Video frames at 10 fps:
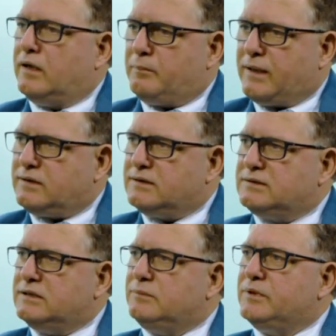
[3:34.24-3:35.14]
But
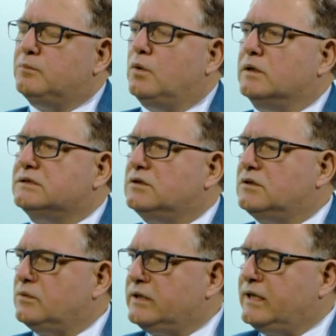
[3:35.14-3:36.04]
it's a little bit more. It's not
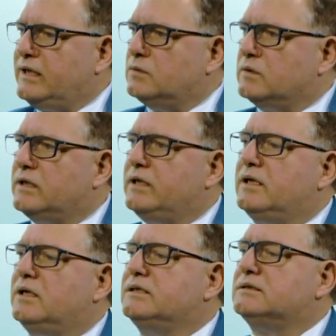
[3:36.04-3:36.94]
only halo
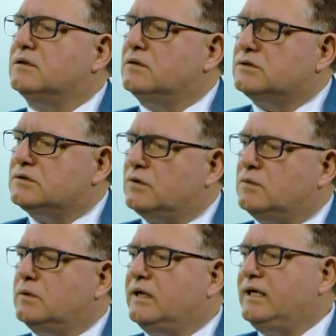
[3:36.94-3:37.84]
glare, it's
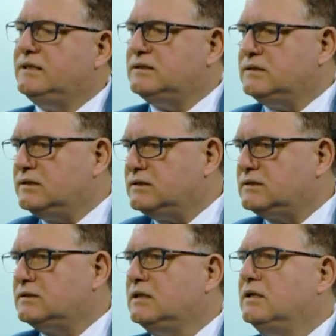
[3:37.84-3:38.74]
also
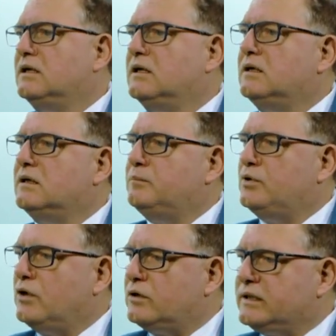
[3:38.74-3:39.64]
haziness,
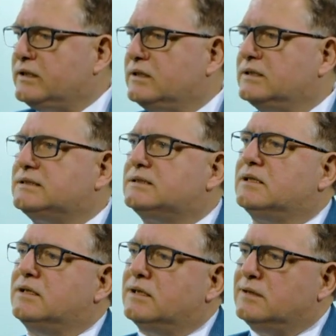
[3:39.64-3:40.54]
blurriness,
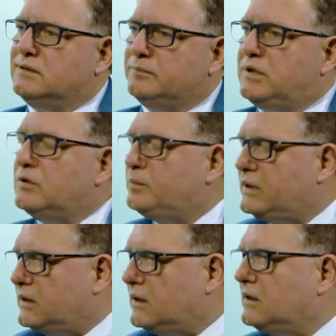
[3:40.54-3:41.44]

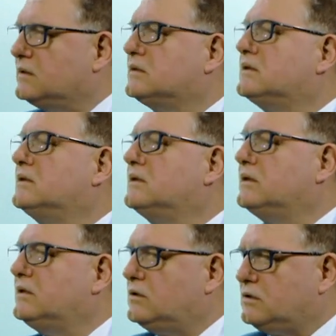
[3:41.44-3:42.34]

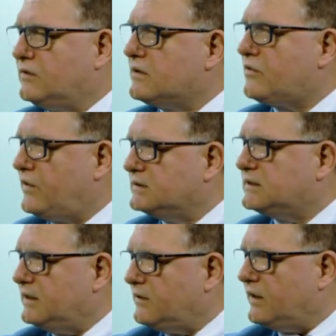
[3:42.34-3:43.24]
diplopia, a lot of other things
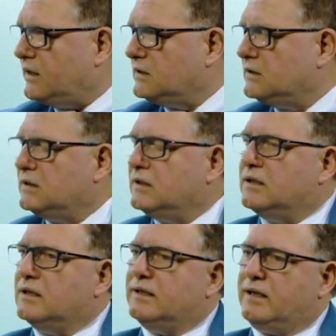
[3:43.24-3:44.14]
are in there.
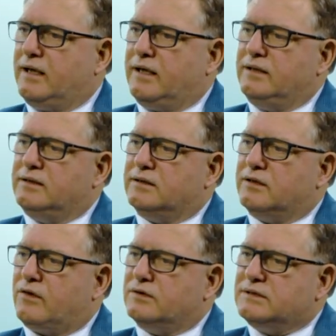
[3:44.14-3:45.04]
And
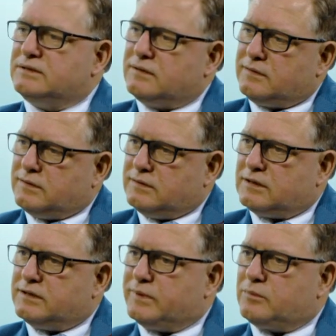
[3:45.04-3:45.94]
so this is a
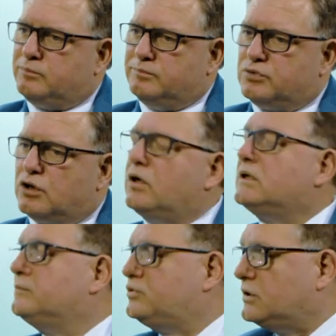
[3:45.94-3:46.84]
little bit broader
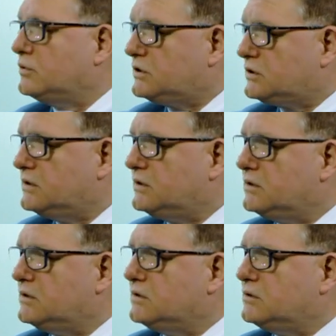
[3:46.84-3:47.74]
approach
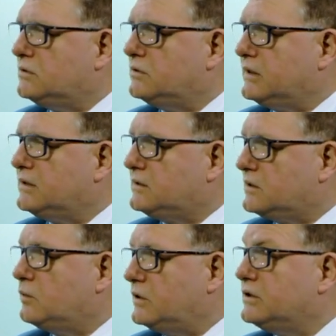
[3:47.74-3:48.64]
to look at
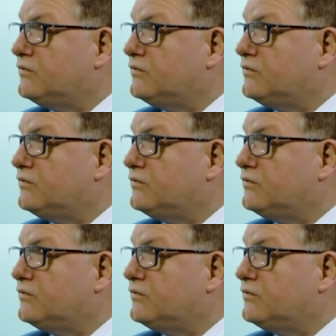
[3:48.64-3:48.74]
quality of